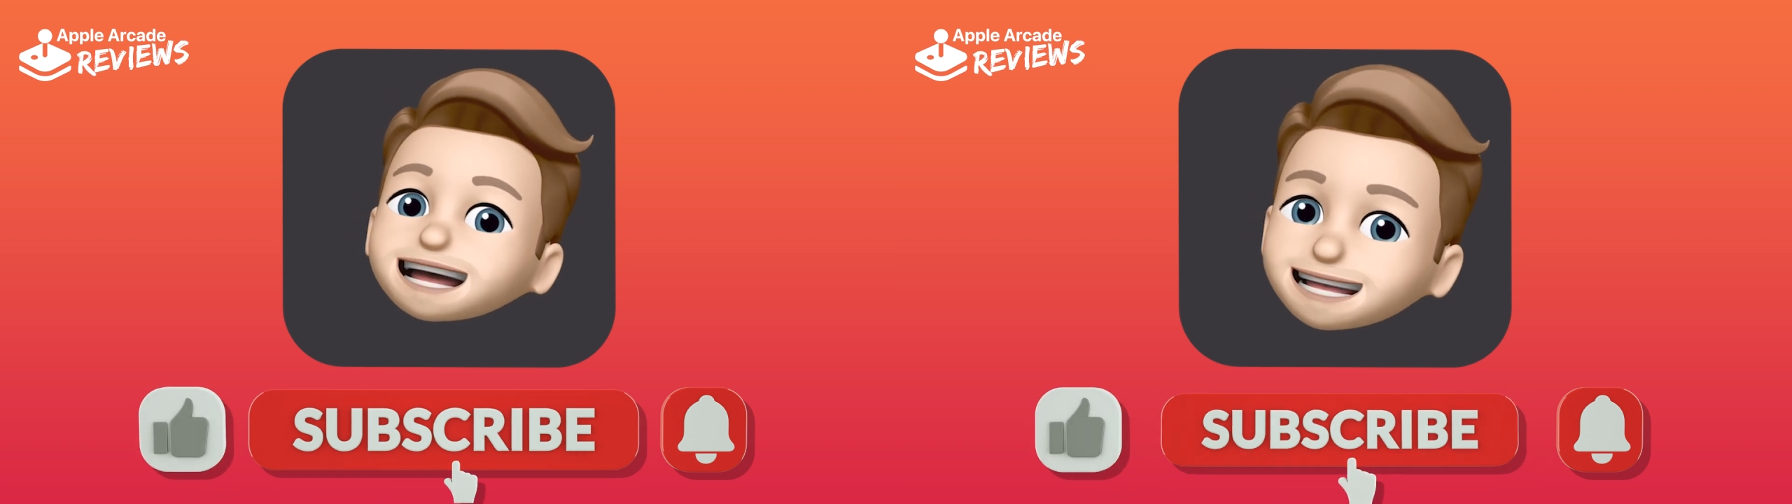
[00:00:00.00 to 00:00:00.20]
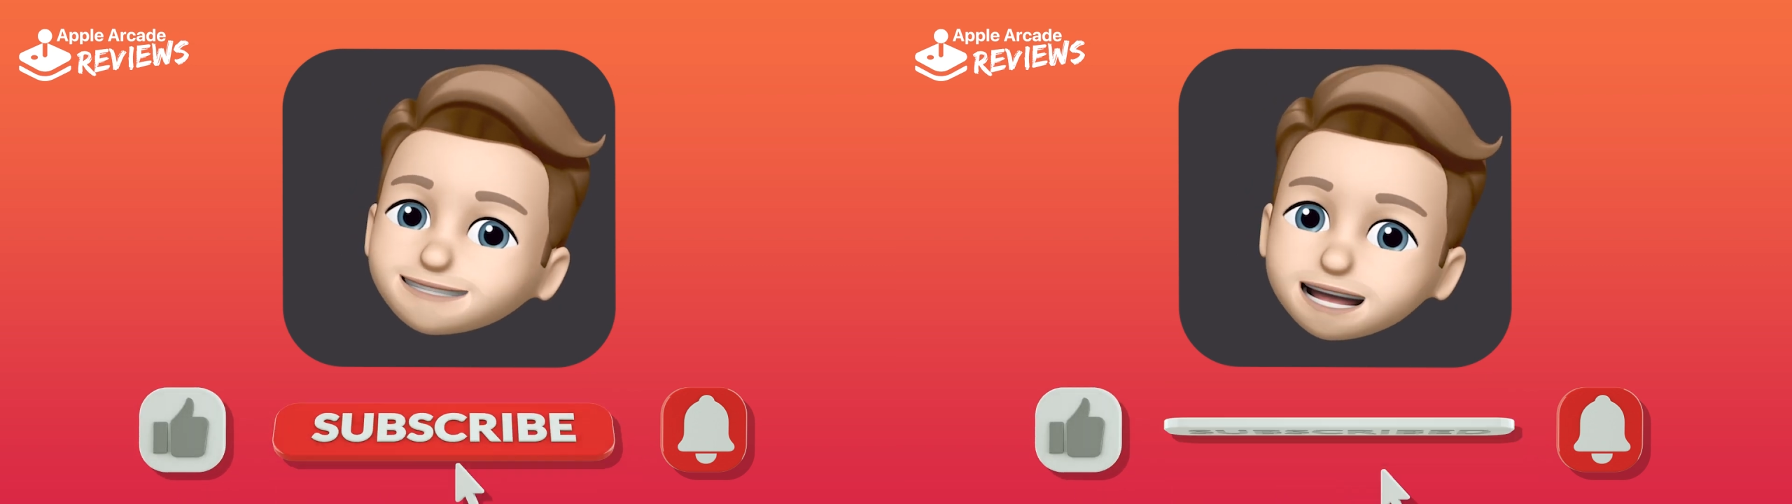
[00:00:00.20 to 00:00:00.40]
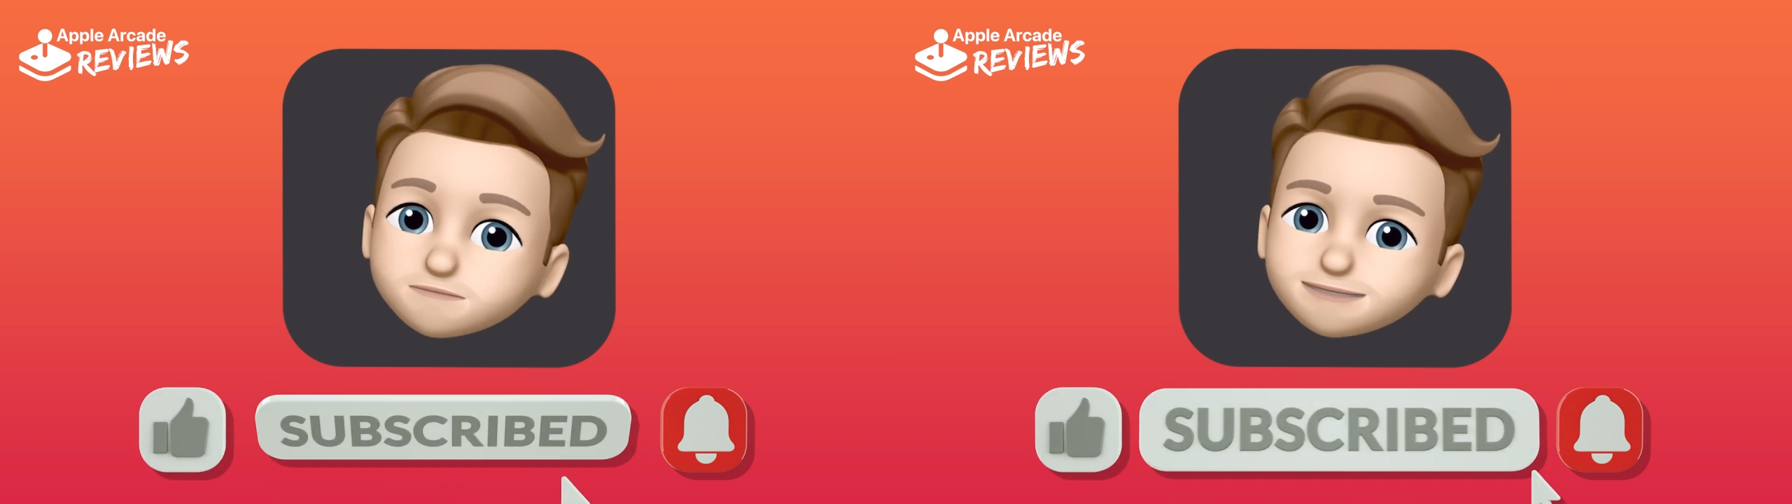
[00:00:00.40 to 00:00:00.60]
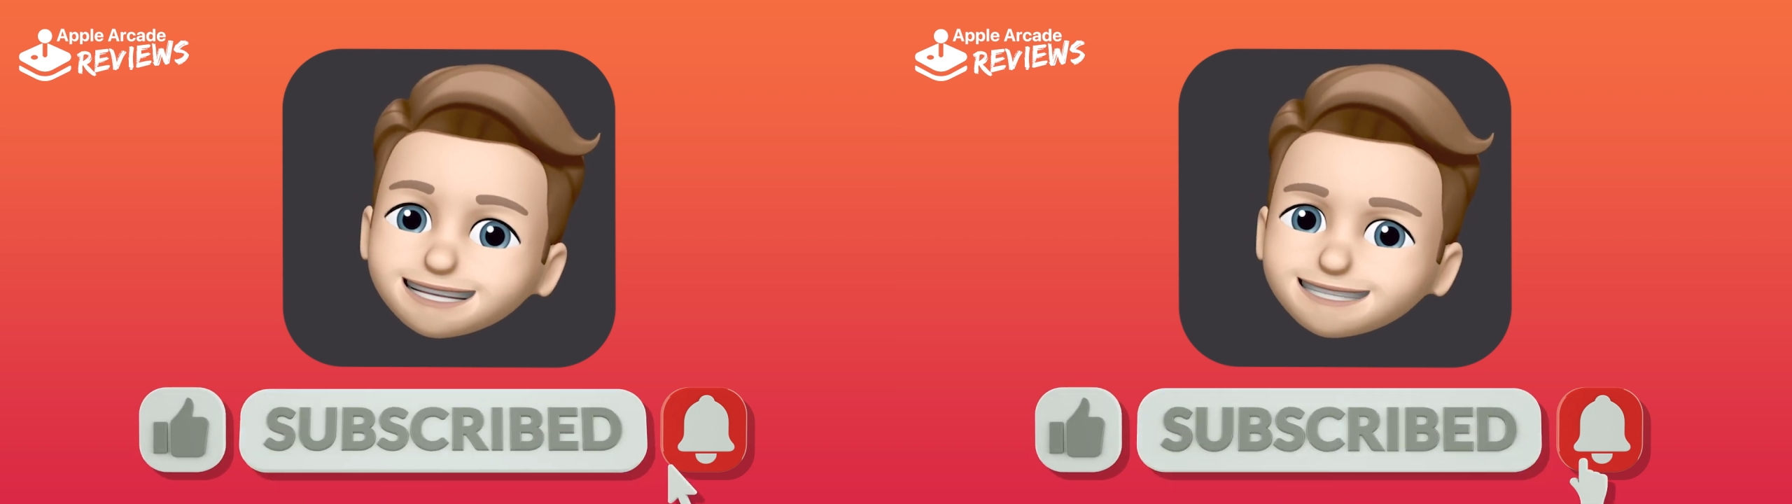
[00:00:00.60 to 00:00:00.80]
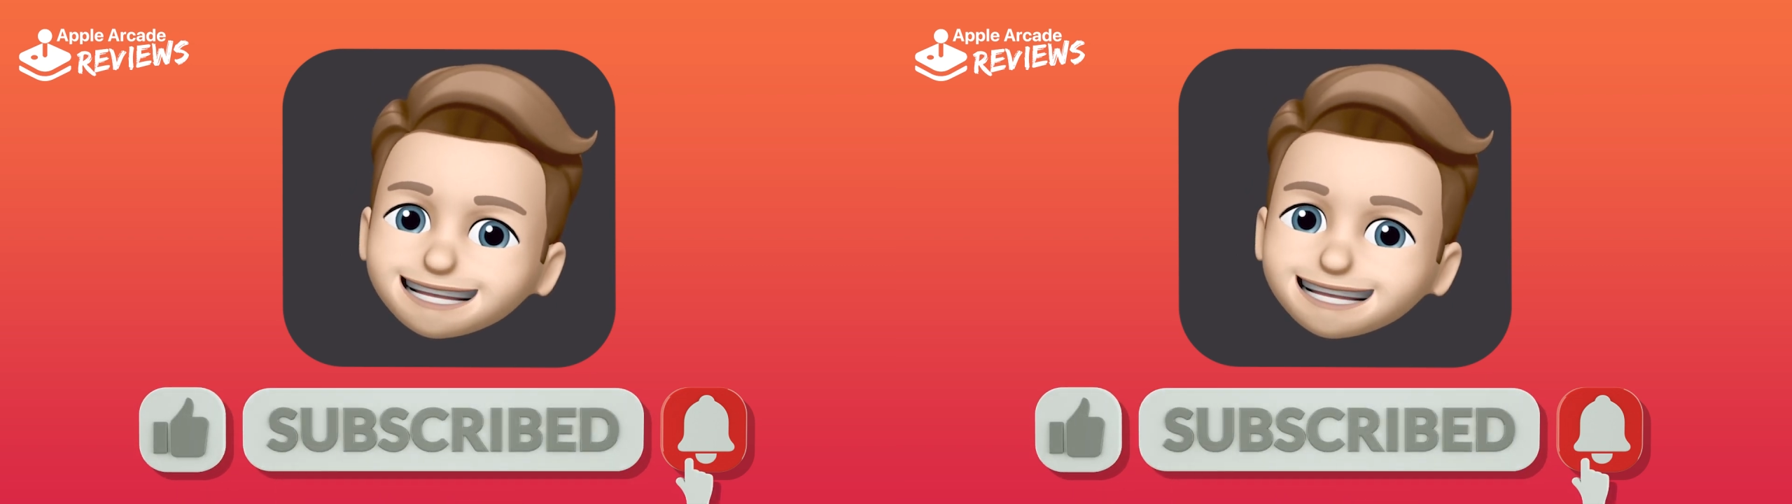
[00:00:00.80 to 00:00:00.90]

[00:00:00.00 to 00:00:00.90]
and top 5